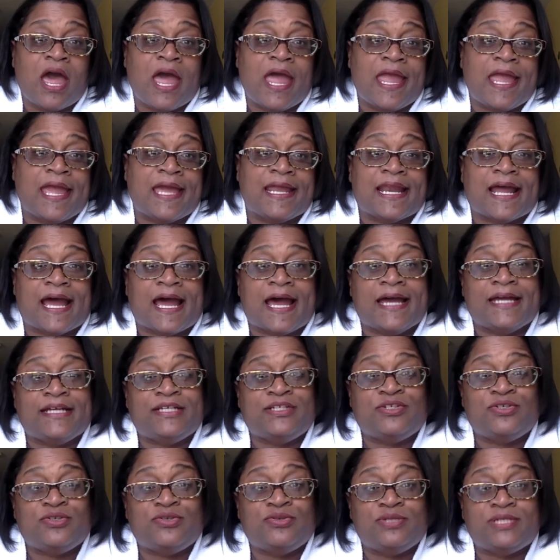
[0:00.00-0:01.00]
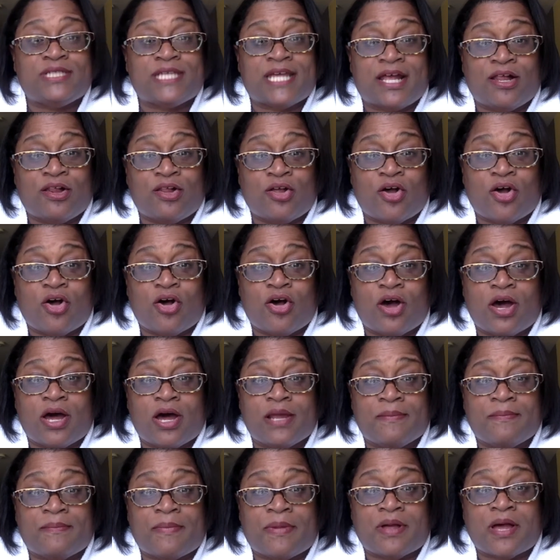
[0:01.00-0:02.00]
and I do sell
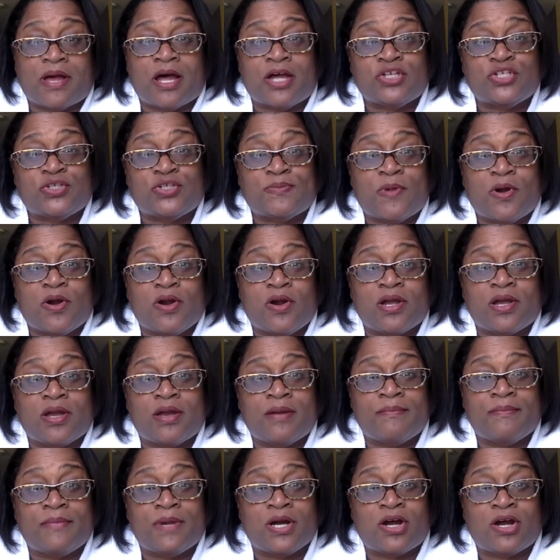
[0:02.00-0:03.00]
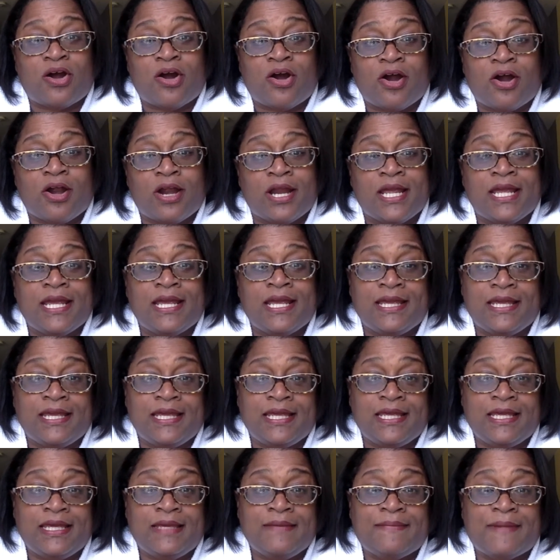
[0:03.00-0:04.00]
on Poshmark, Mercari,
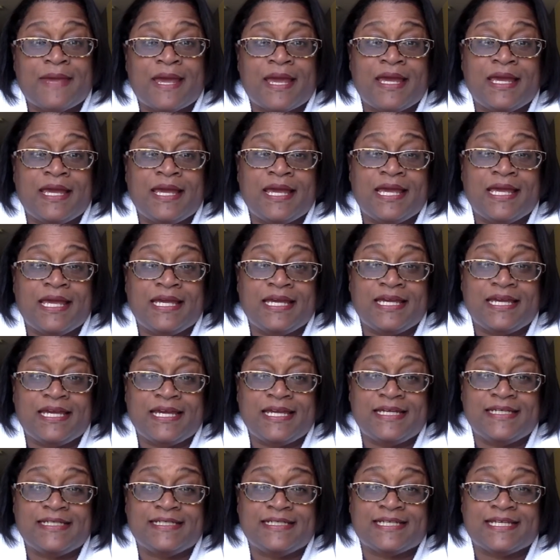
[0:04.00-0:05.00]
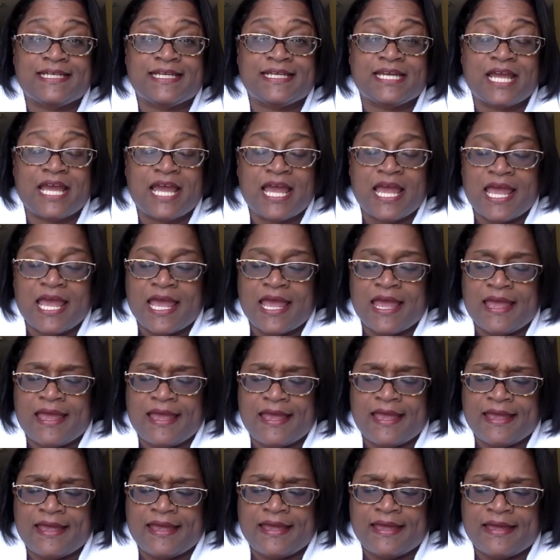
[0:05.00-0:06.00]
eBay, and Kidizen.
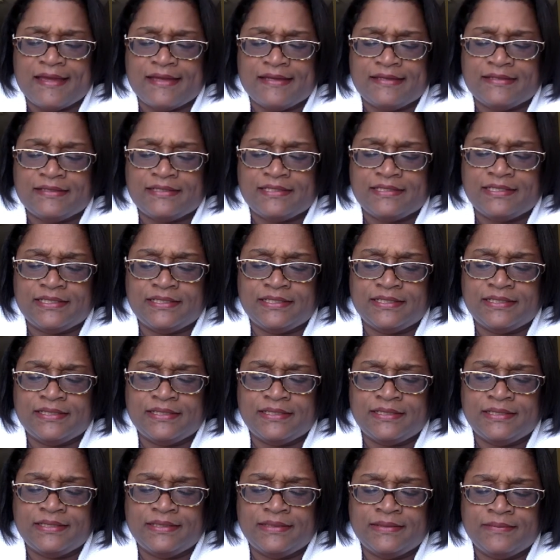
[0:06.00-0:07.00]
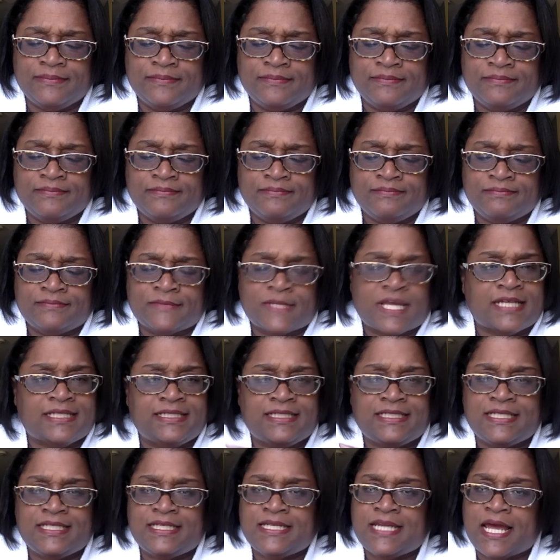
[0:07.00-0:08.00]
And I
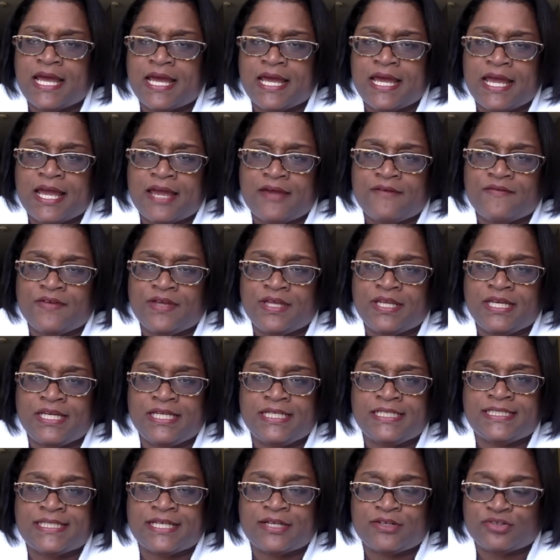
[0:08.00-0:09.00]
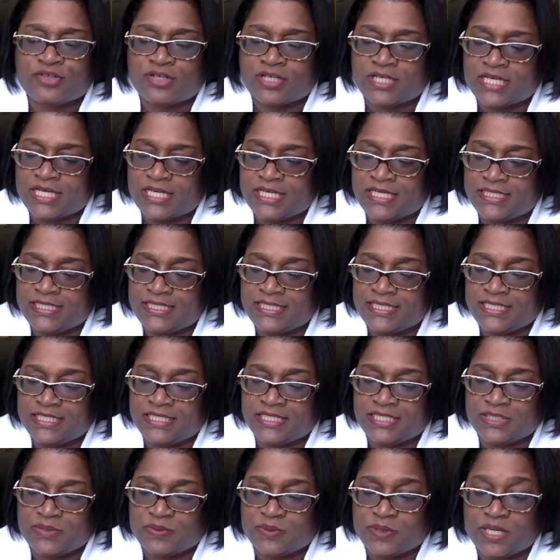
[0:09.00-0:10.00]
did not have any sales on Kidizen
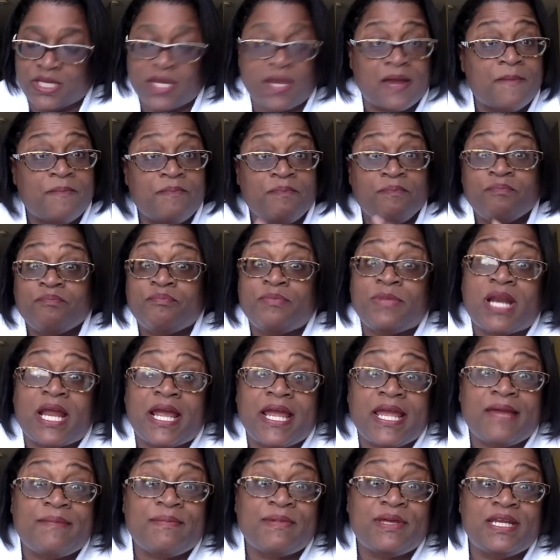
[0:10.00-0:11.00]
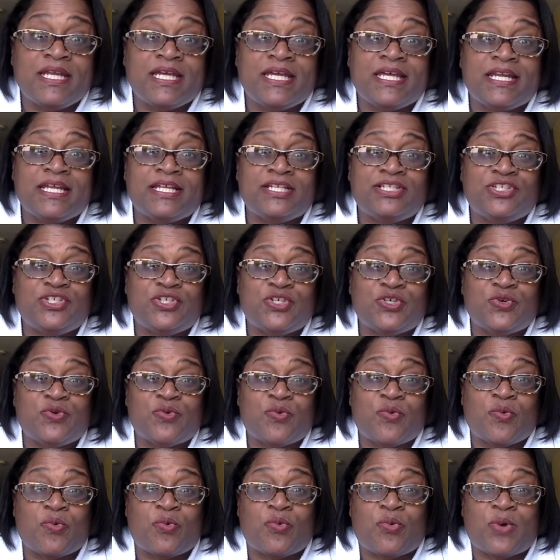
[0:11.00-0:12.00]
this week, but I am going to get into
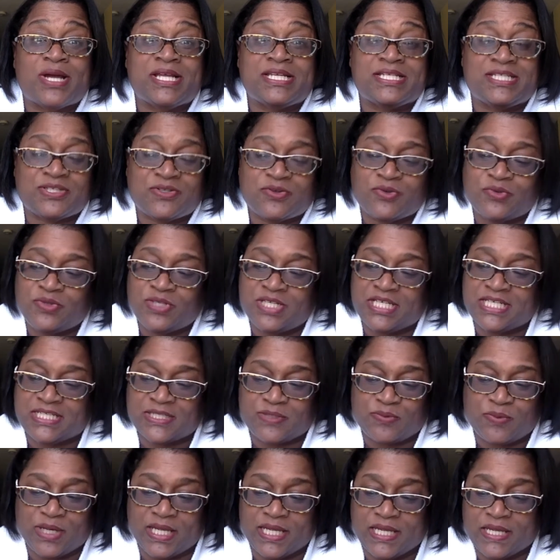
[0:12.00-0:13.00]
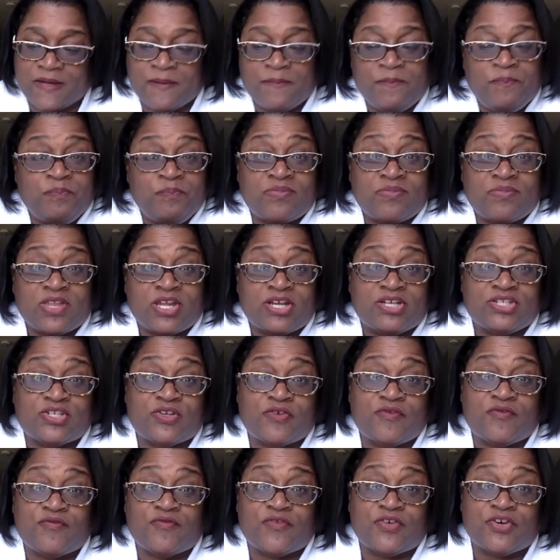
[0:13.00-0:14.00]
what sold this week.
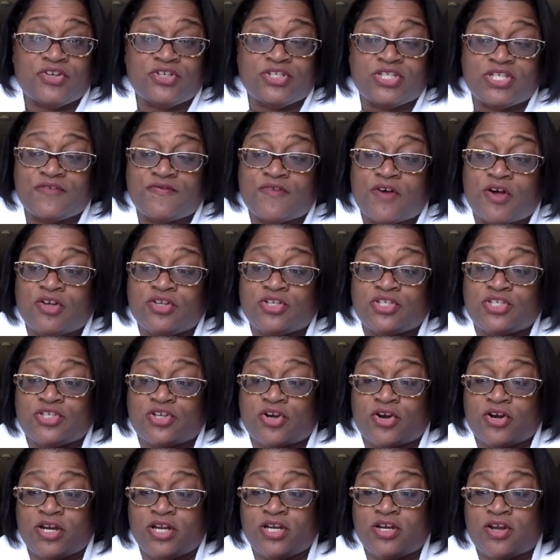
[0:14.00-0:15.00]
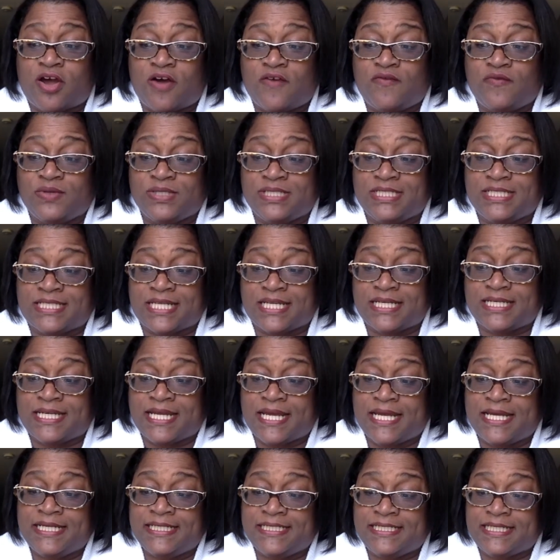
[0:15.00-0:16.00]
So first of all, starting off with
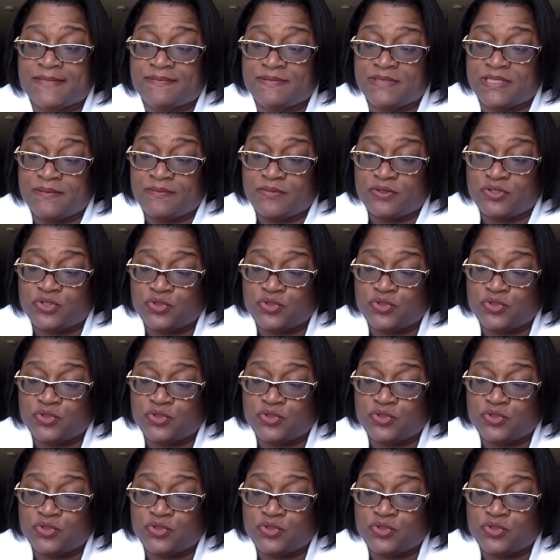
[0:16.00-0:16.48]
Sunday, September